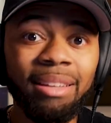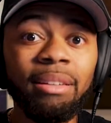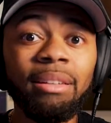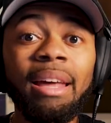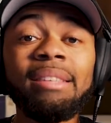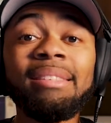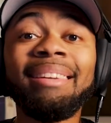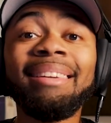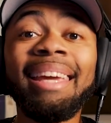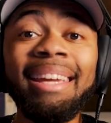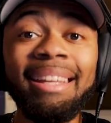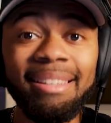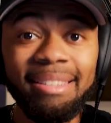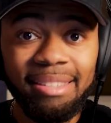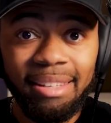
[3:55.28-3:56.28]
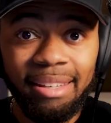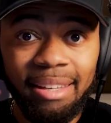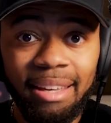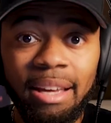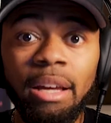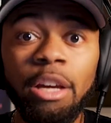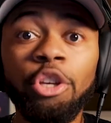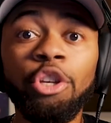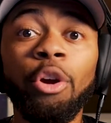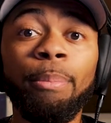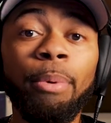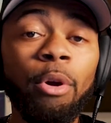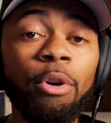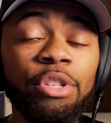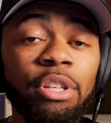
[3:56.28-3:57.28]
the less latency your
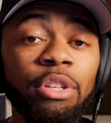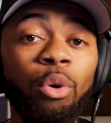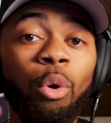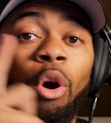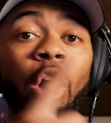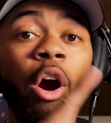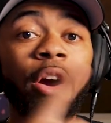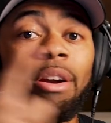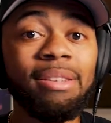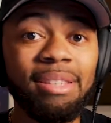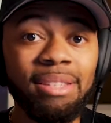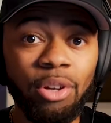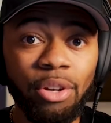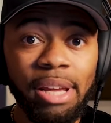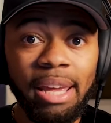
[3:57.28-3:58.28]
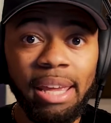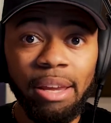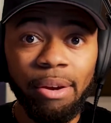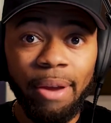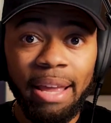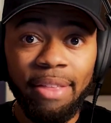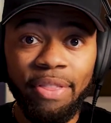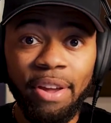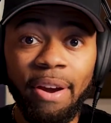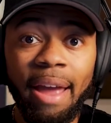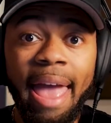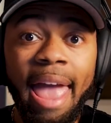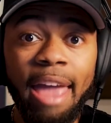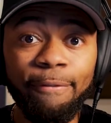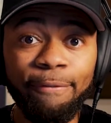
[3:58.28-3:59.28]
person or artist is going to hear in their
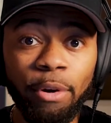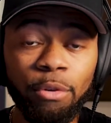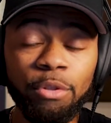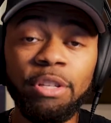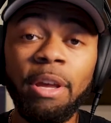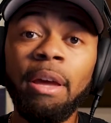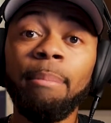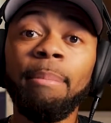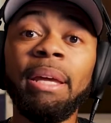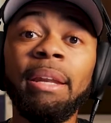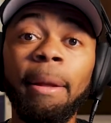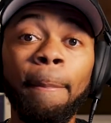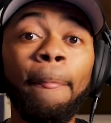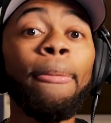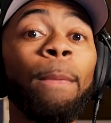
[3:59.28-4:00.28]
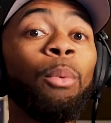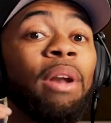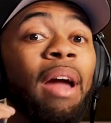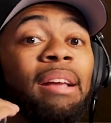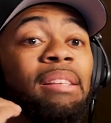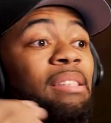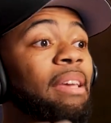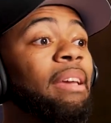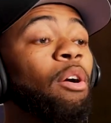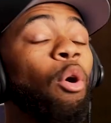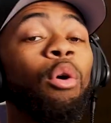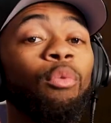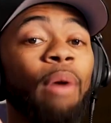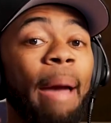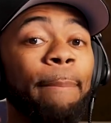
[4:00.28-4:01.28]
headphones. Meaning, when I sing
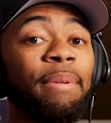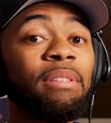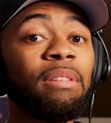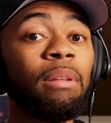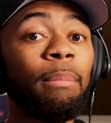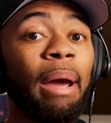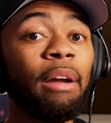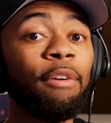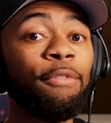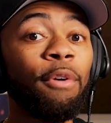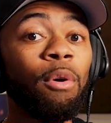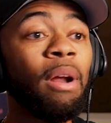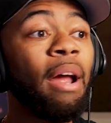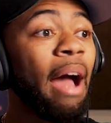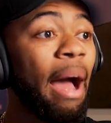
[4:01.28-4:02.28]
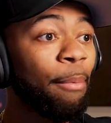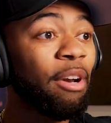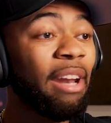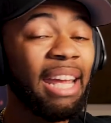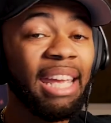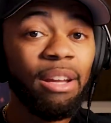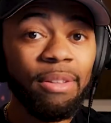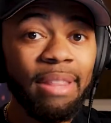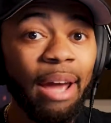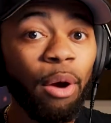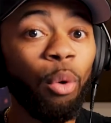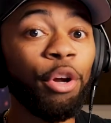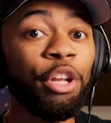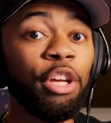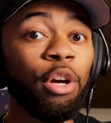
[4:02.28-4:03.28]
or rap into the microphone, I'm going to hear that
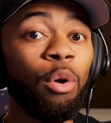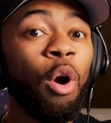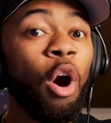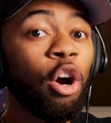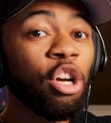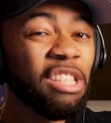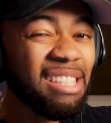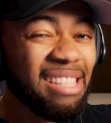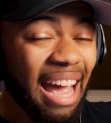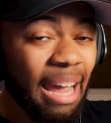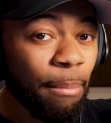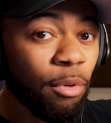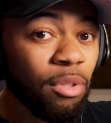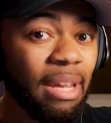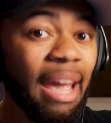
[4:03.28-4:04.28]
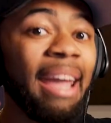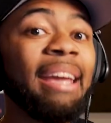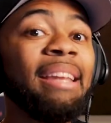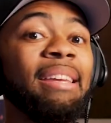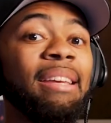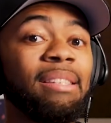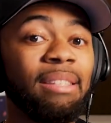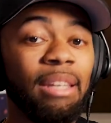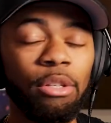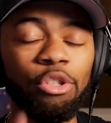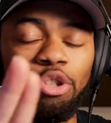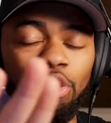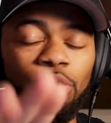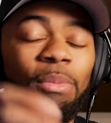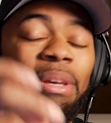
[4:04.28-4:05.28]
audio simultaneously,
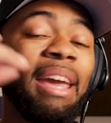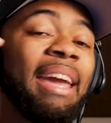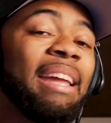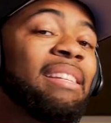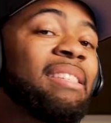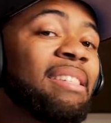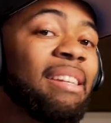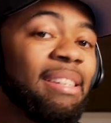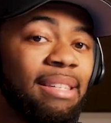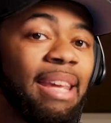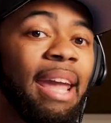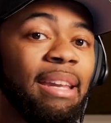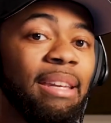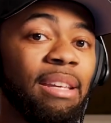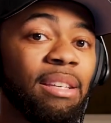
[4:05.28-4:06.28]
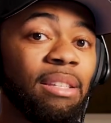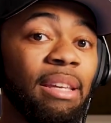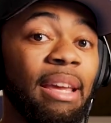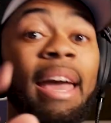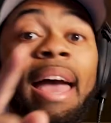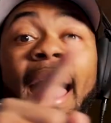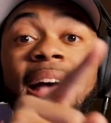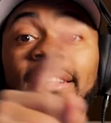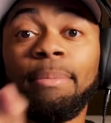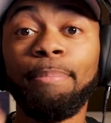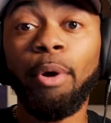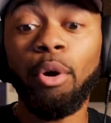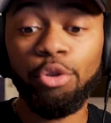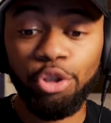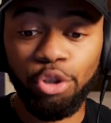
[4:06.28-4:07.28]
excuse me, instantaneously, as
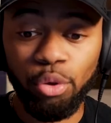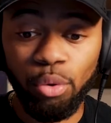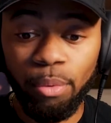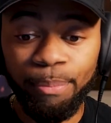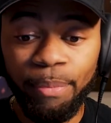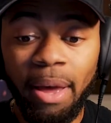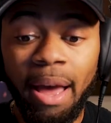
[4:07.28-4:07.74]
opposed to